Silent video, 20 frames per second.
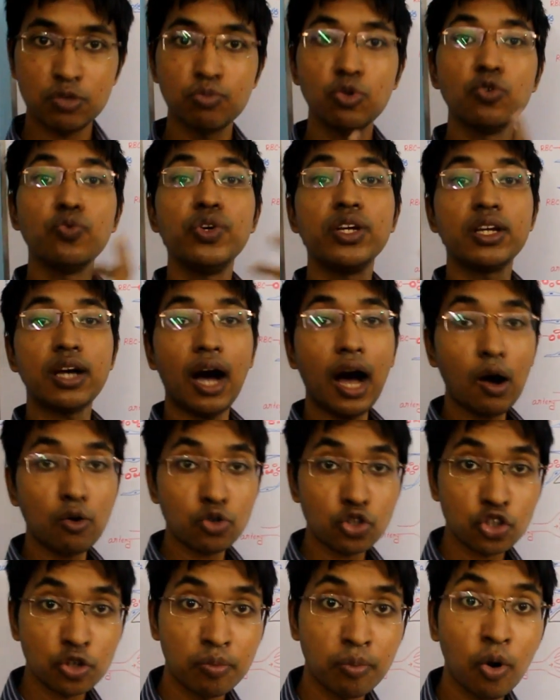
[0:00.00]
moving
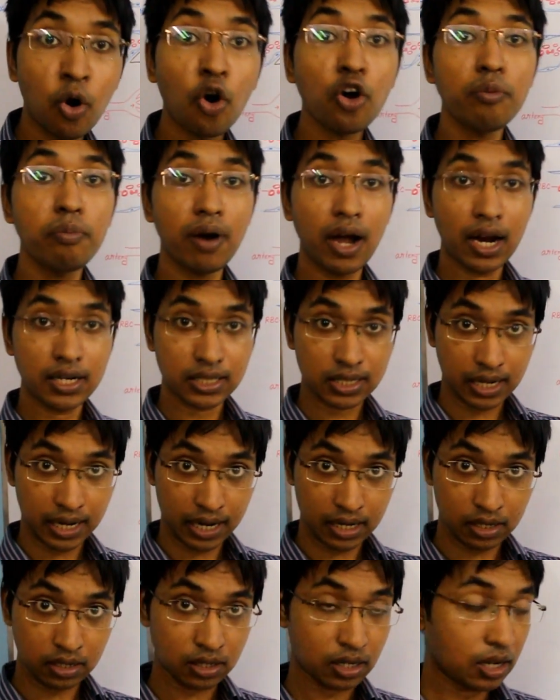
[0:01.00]
out, more blood
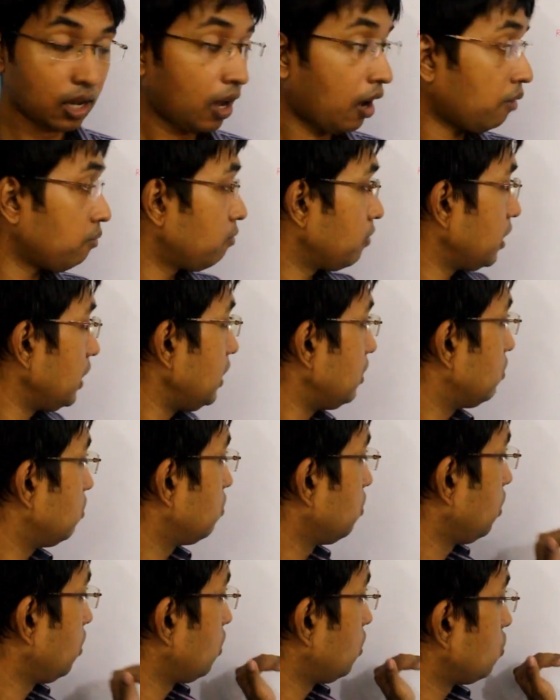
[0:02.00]
can come
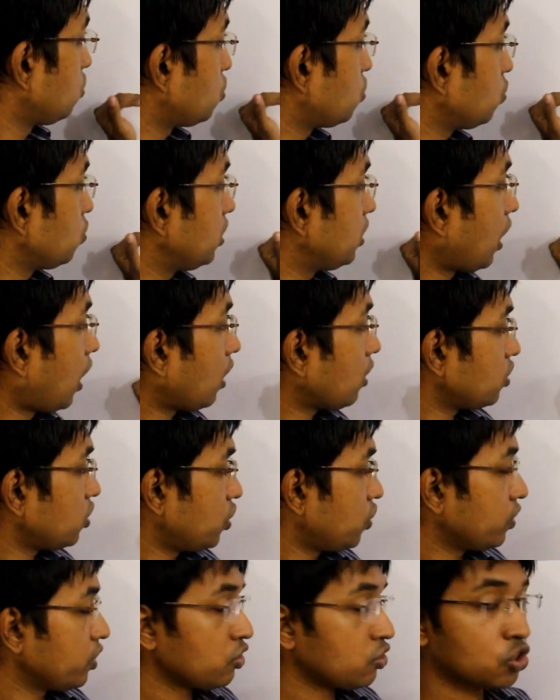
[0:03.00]
in through the
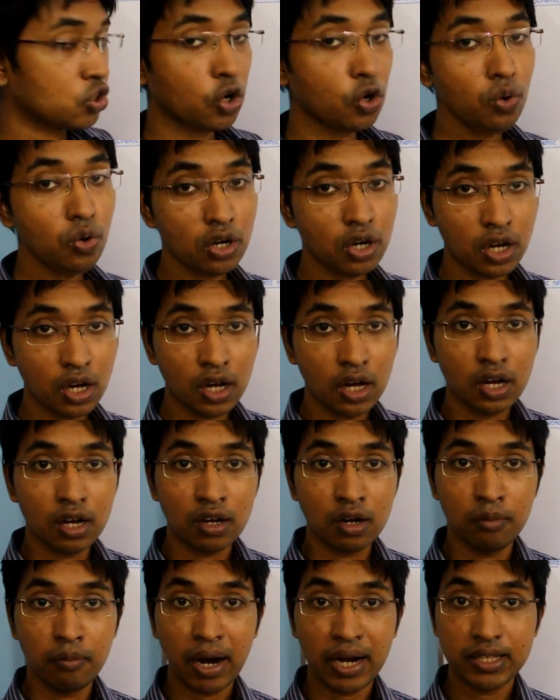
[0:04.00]
artery. So
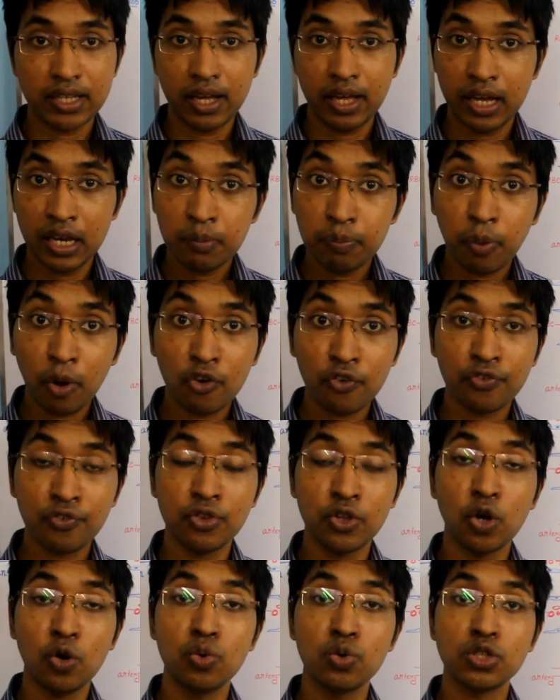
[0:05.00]
by the help of
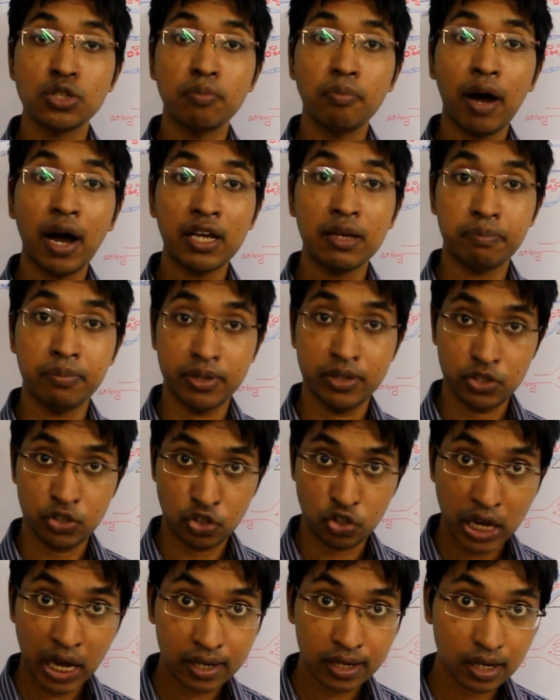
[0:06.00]
those bypass
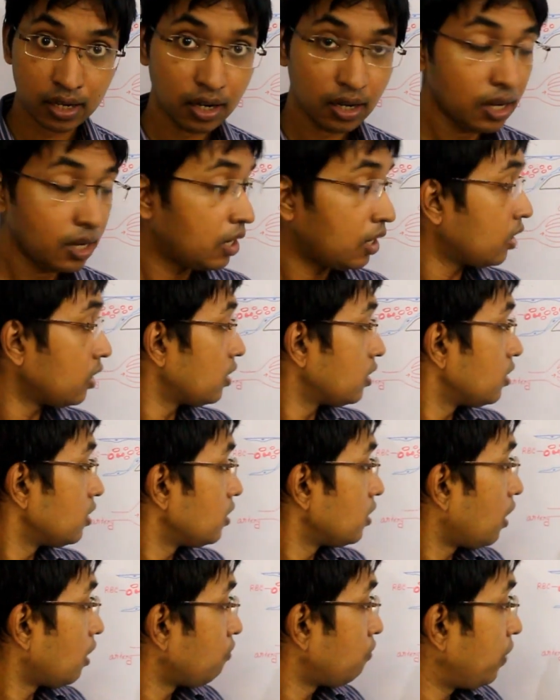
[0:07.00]
channel,
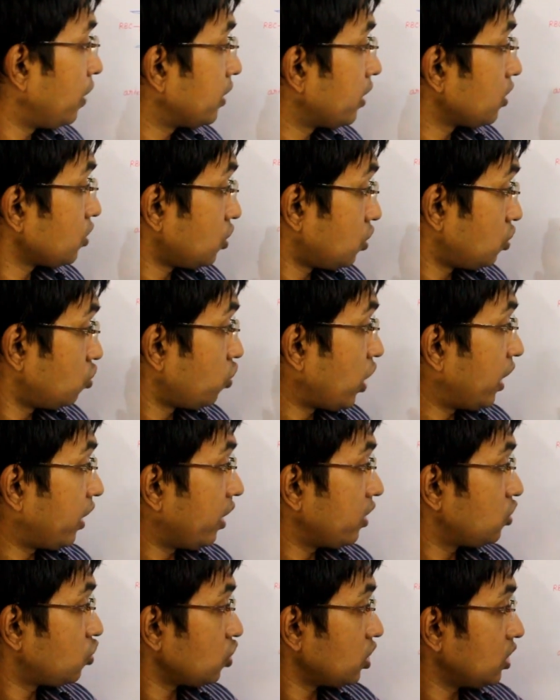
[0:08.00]
venous
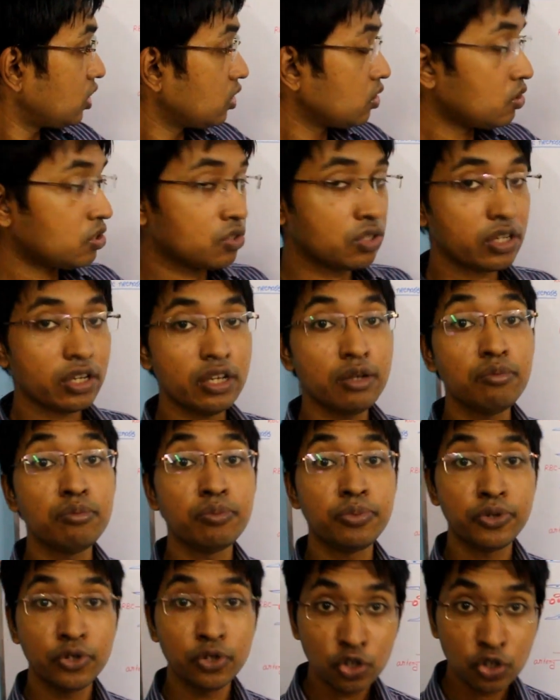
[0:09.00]
drainage is
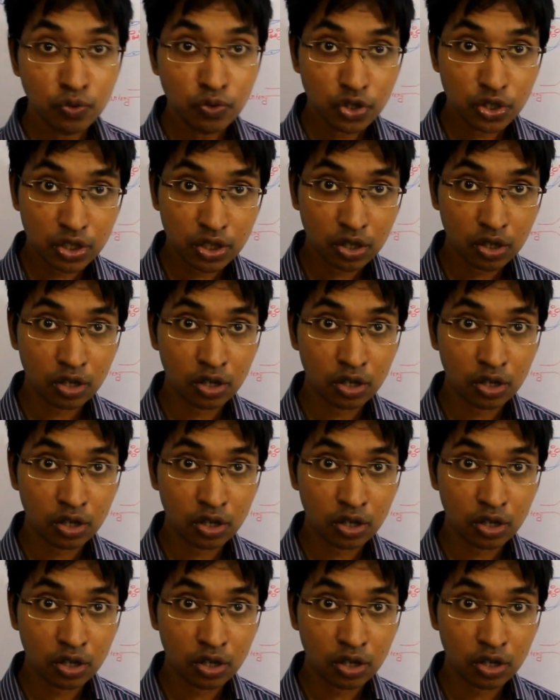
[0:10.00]
improved